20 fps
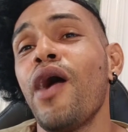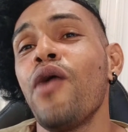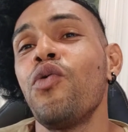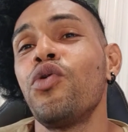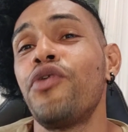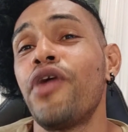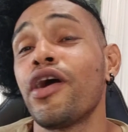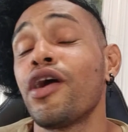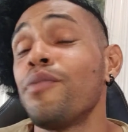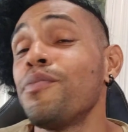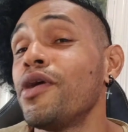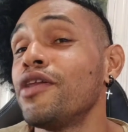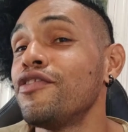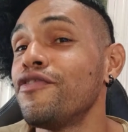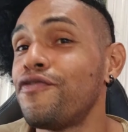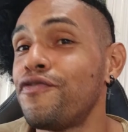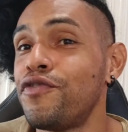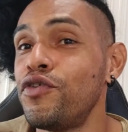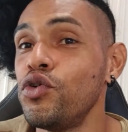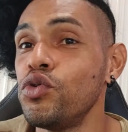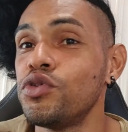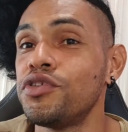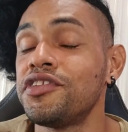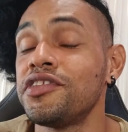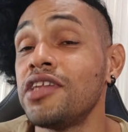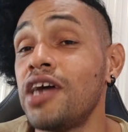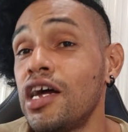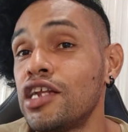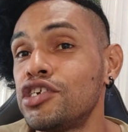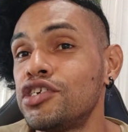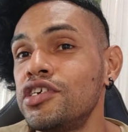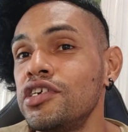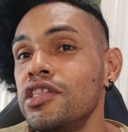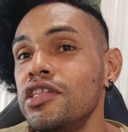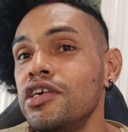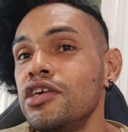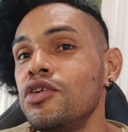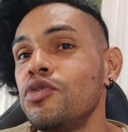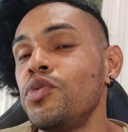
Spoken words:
I would recommend the fruits naturally.